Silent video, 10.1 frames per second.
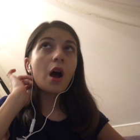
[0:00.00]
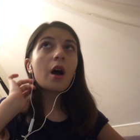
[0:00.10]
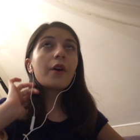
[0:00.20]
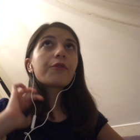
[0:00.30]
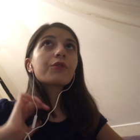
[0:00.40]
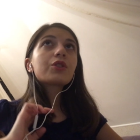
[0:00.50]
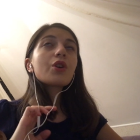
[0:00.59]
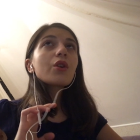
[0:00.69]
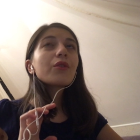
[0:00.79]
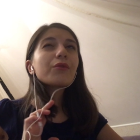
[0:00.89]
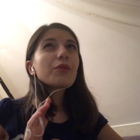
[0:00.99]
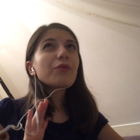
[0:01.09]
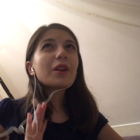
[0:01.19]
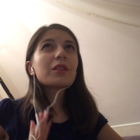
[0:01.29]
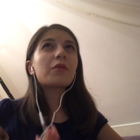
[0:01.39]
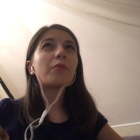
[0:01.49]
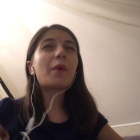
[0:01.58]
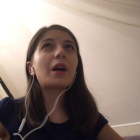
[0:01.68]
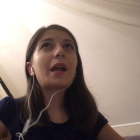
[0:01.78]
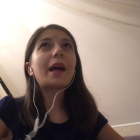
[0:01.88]
A photographer friend of
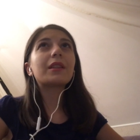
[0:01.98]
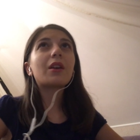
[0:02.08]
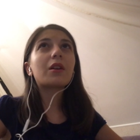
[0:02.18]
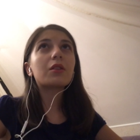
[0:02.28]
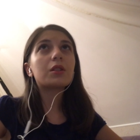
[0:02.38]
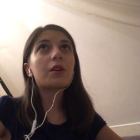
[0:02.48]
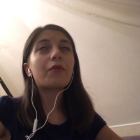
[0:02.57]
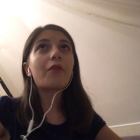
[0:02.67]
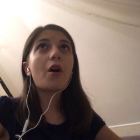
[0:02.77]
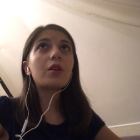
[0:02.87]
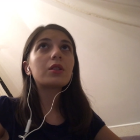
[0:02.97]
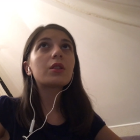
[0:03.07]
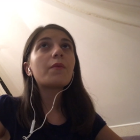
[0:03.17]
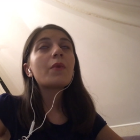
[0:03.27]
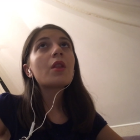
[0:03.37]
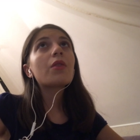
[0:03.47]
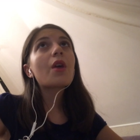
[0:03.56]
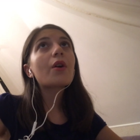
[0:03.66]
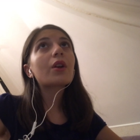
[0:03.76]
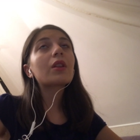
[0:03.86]
mine had the idea first,
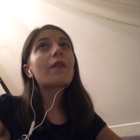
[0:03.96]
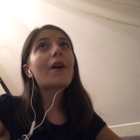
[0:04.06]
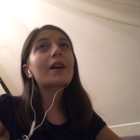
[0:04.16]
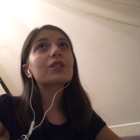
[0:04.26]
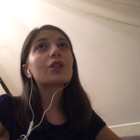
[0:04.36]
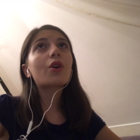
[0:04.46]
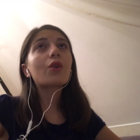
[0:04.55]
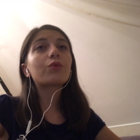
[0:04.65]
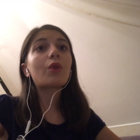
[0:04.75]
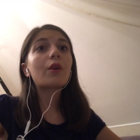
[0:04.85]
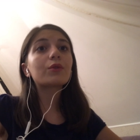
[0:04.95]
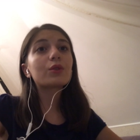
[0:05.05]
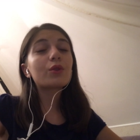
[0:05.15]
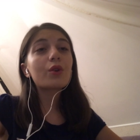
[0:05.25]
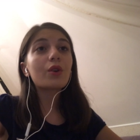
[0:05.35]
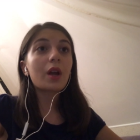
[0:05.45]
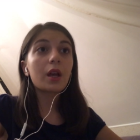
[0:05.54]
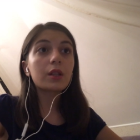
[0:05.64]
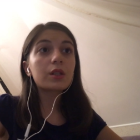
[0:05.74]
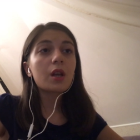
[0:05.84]
though he never actually got round to doing
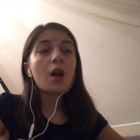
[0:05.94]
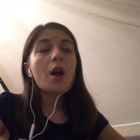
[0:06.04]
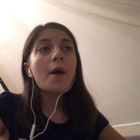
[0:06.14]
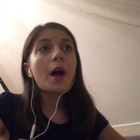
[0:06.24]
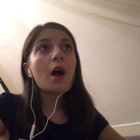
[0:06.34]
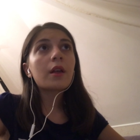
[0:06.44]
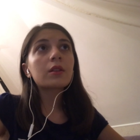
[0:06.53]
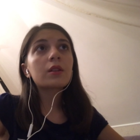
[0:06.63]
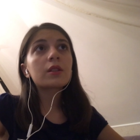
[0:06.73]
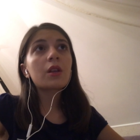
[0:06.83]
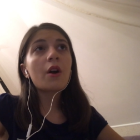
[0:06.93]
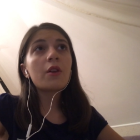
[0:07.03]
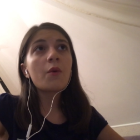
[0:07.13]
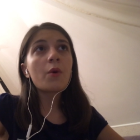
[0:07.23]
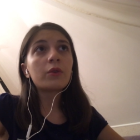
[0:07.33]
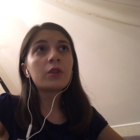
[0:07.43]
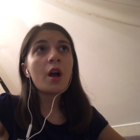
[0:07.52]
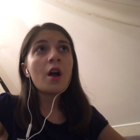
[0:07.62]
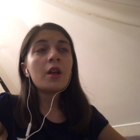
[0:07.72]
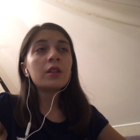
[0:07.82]
it, and as the only world
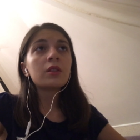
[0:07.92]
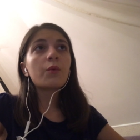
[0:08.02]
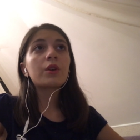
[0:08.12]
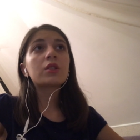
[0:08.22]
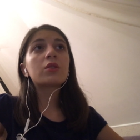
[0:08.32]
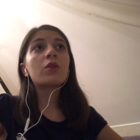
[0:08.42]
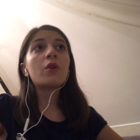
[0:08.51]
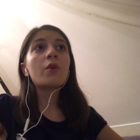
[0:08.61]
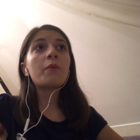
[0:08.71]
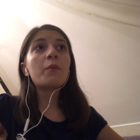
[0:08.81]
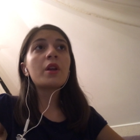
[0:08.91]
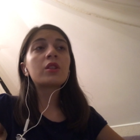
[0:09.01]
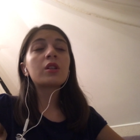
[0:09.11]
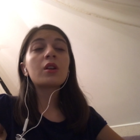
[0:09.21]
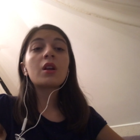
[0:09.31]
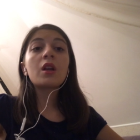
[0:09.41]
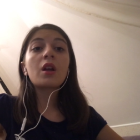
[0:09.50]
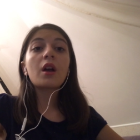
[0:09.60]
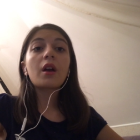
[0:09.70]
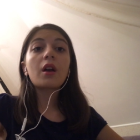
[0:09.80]
was to know picture
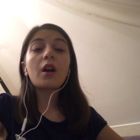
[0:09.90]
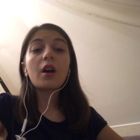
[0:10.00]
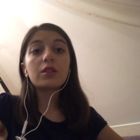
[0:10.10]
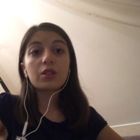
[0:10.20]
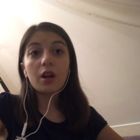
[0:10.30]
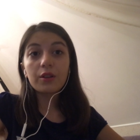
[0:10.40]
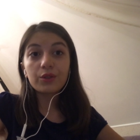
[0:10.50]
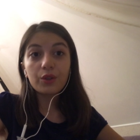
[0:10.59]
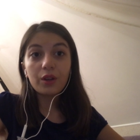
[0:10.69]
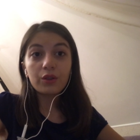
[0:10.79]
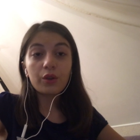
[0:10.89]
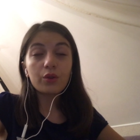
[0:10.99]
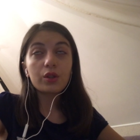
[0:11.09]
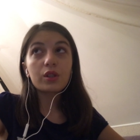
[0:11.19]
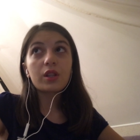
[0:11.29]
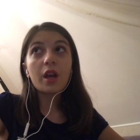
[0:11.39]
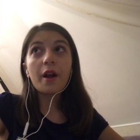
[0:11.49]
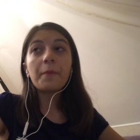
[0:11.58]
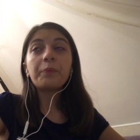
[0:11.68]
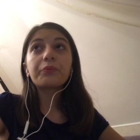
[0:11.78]
and trying to get noticed there,